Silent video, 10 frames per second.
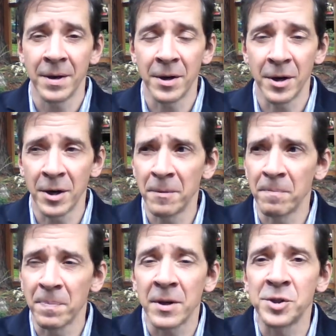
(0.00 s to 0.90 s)

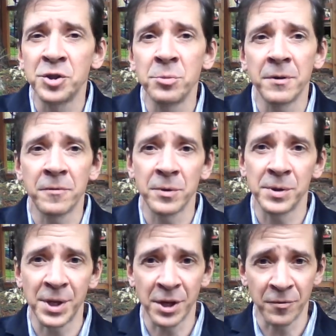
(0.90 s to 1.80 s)
okay? Assuming for the
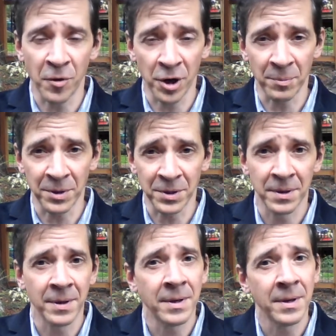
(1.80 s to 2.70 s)
sake of argument,
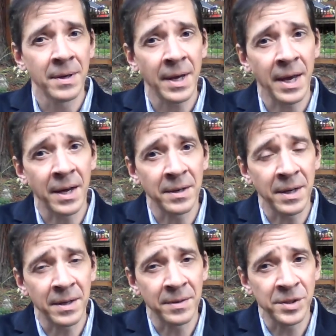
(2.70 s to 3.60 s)

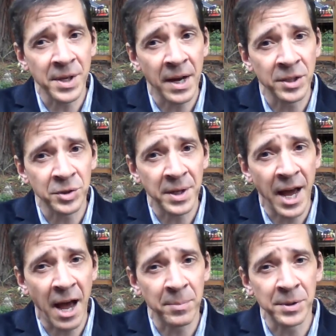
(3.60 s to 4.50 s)
and this actually
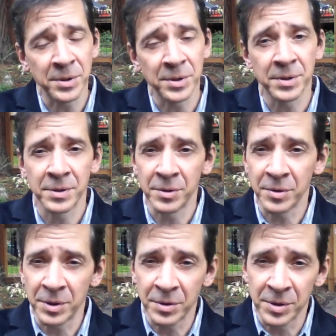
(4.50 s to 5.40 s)
happens.
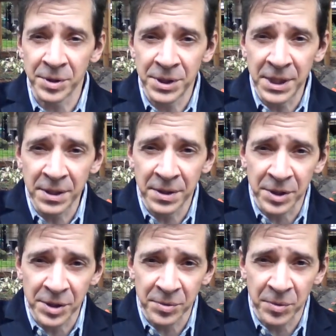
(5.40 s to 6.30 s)
You can see
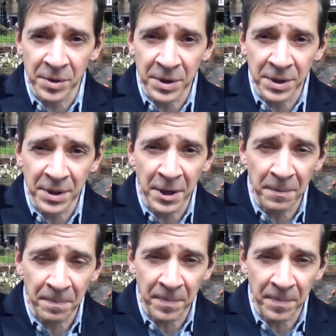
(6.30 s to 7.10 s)
this where the